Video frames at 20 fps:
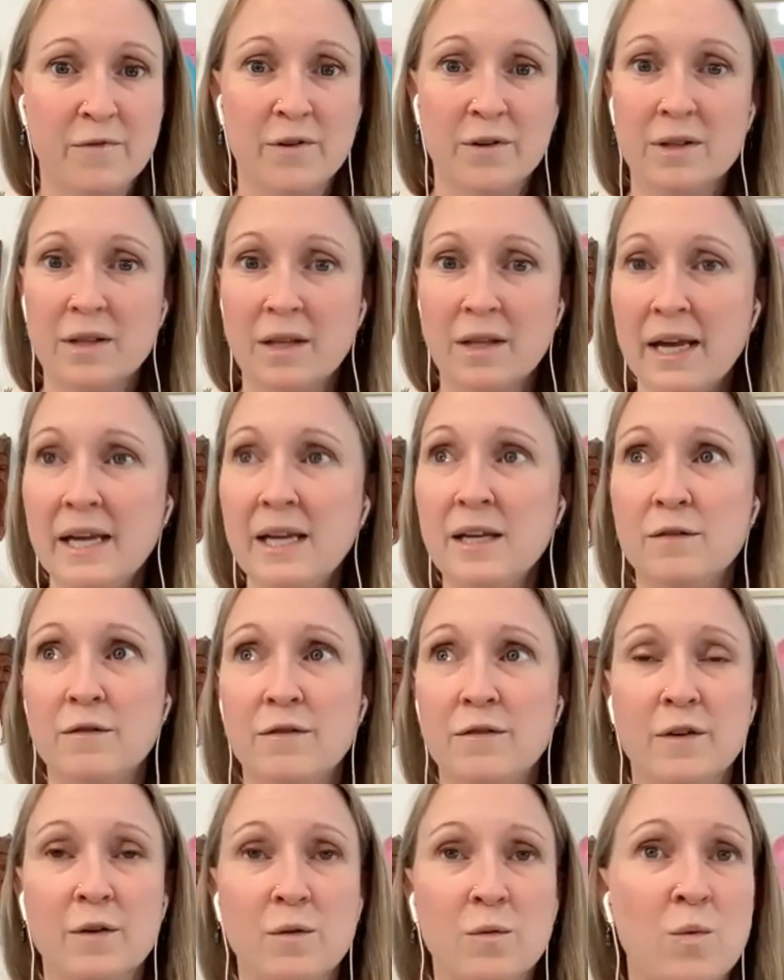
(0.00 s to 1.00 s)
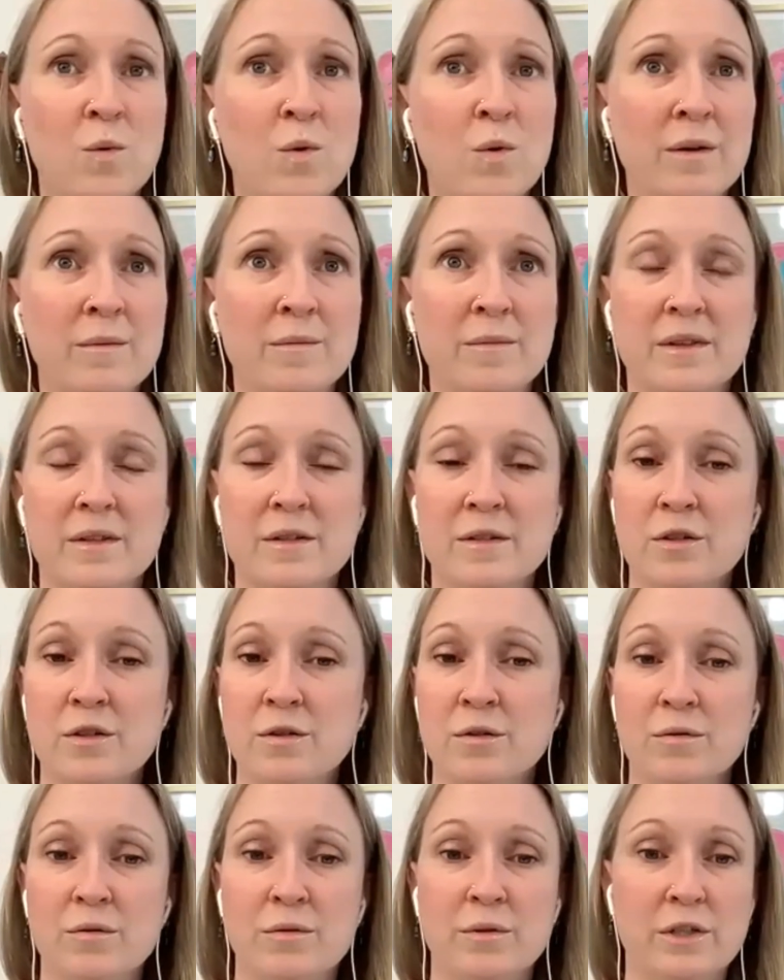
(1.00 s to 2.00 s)
for light, for warmth,
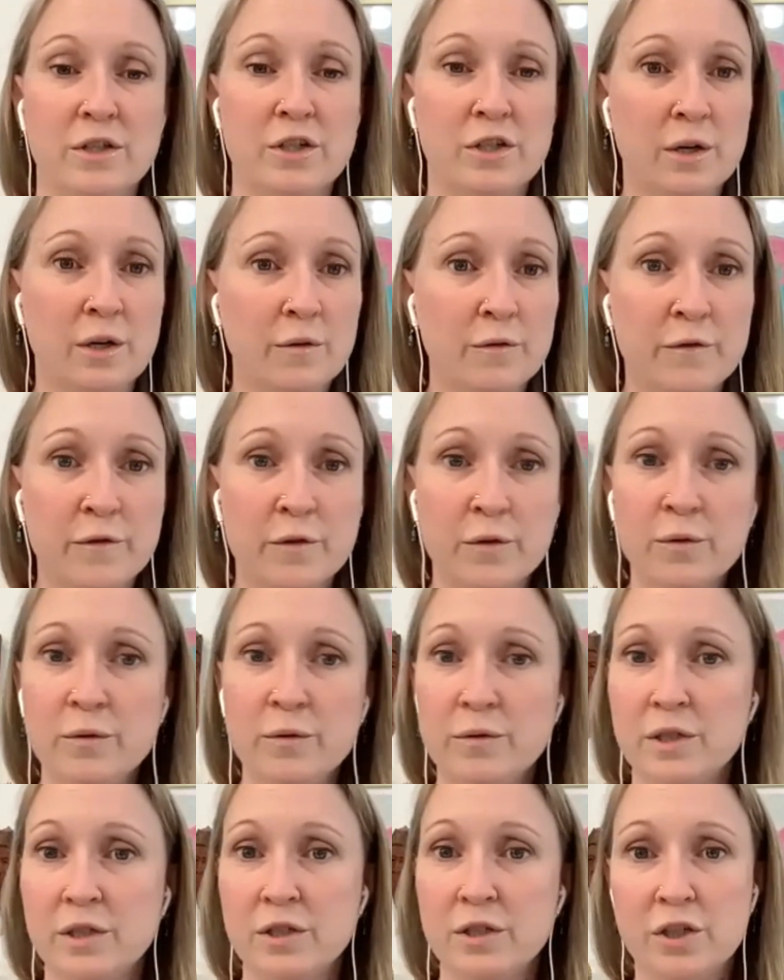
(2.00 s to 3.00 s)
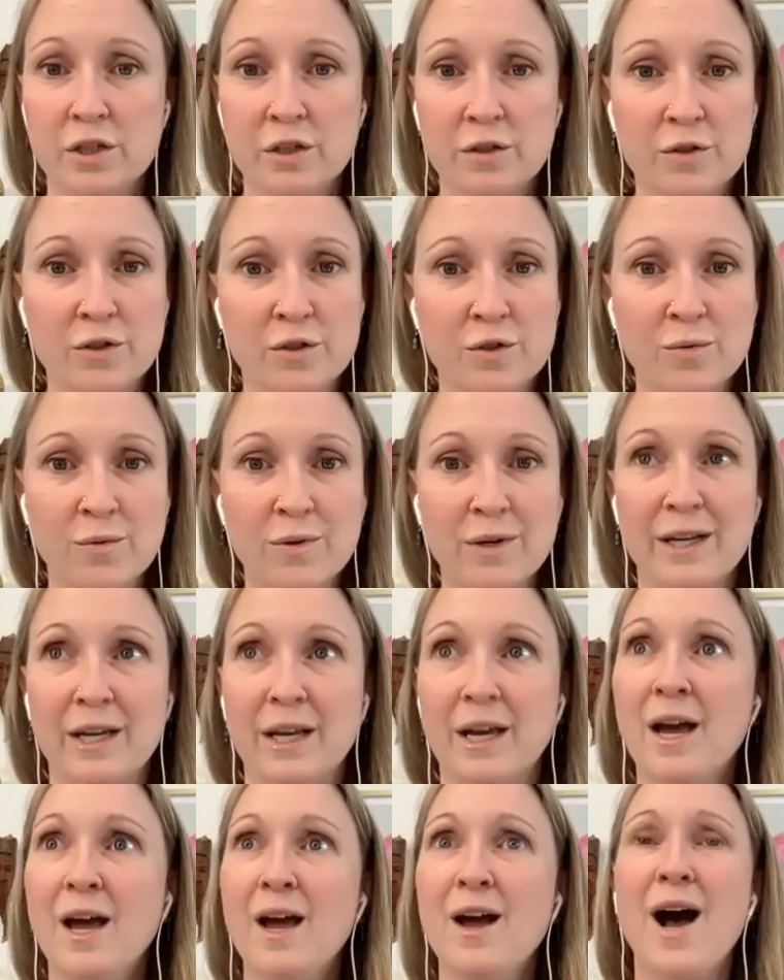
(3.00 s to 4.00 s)
to share food, to share
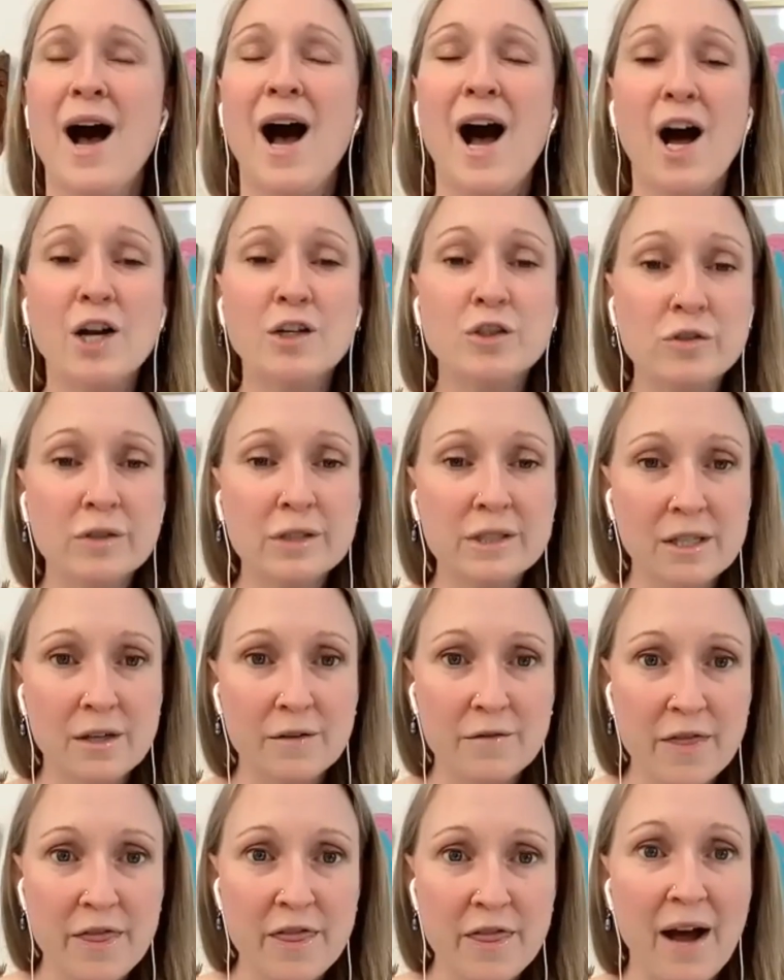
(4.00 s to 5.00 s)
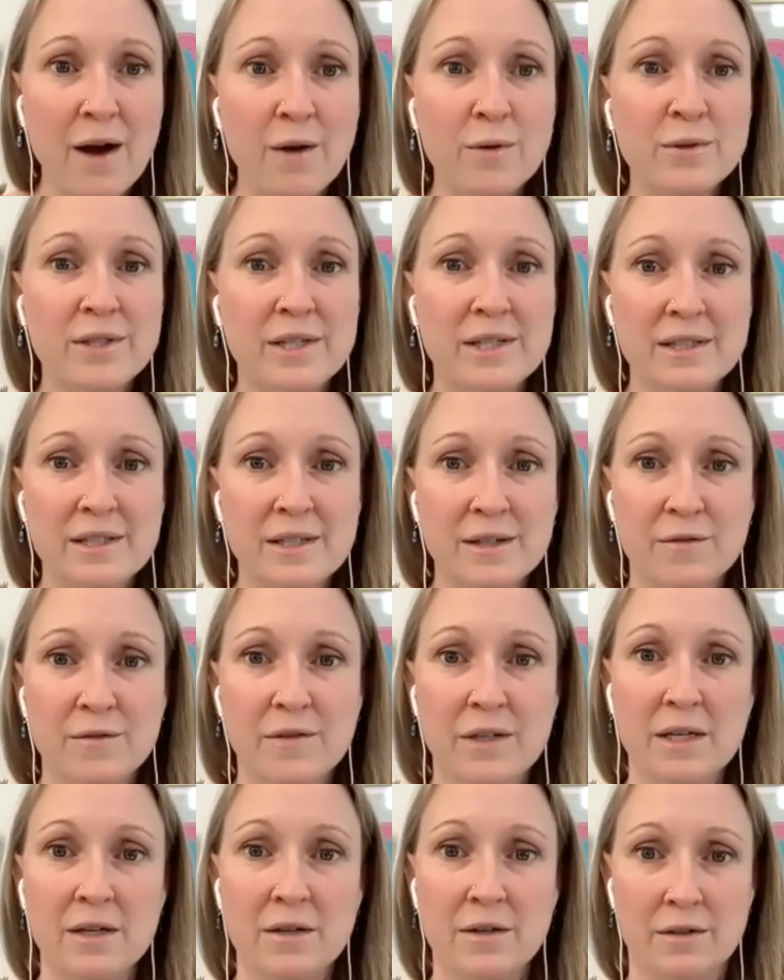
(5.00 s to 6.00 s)
story. Hundreds of thousands
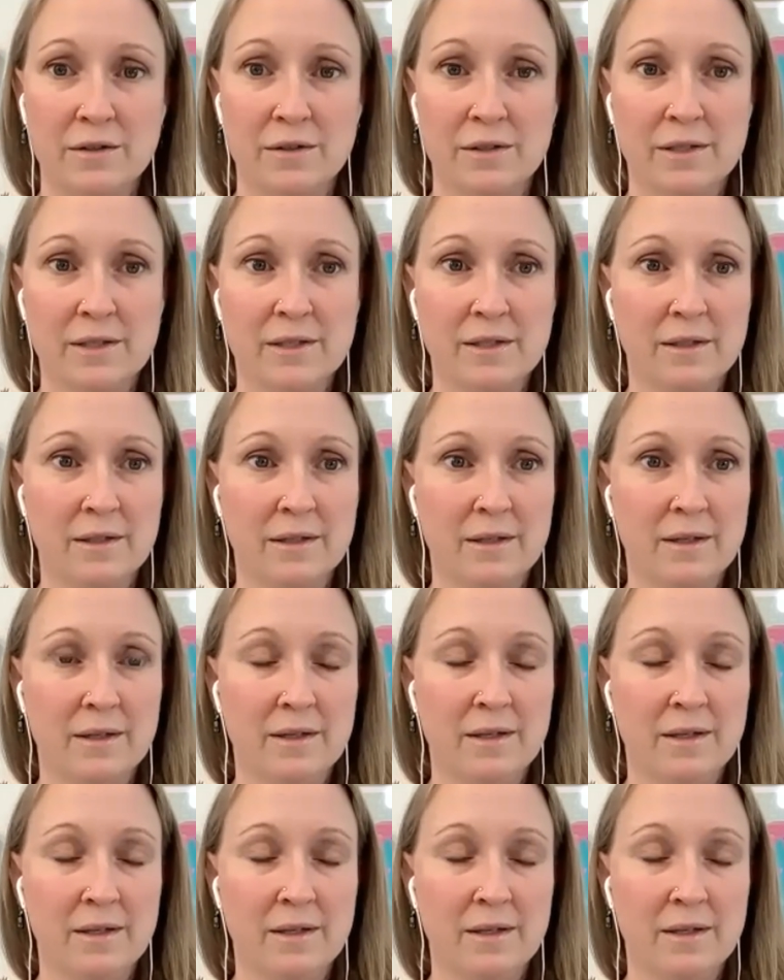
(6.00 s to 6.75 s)
of years.